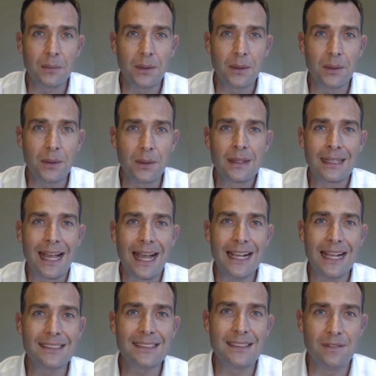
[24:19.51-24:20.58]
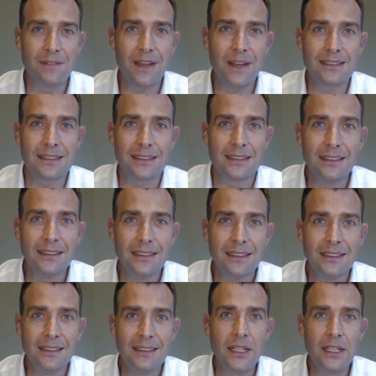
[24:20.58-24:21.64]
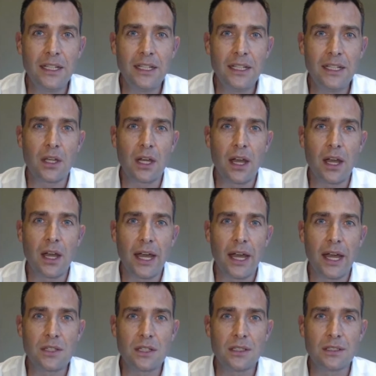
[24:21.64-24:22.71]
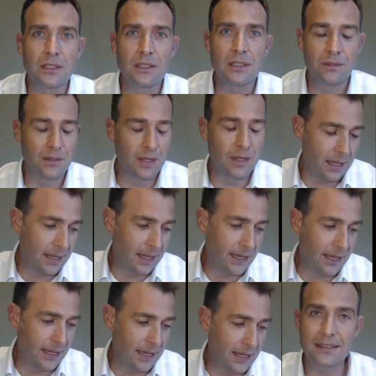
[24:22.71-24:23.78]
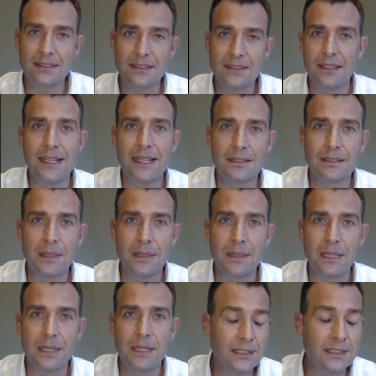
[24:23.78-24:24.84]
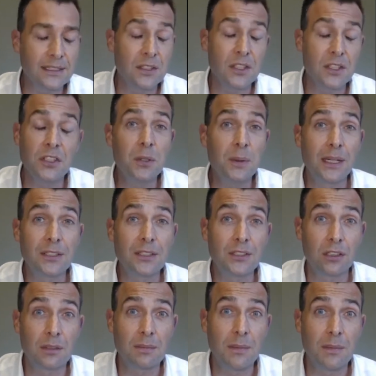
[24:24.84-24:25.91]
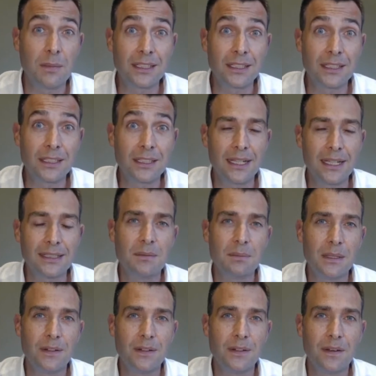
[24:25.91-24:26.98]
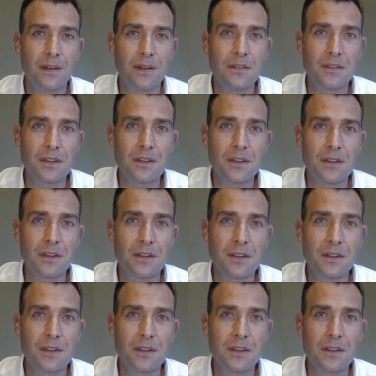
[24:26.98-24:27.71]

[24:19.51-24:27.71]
Well, as an investor, I know that I could just invest in the S&P, invest in the US stock market, so the S&P 500,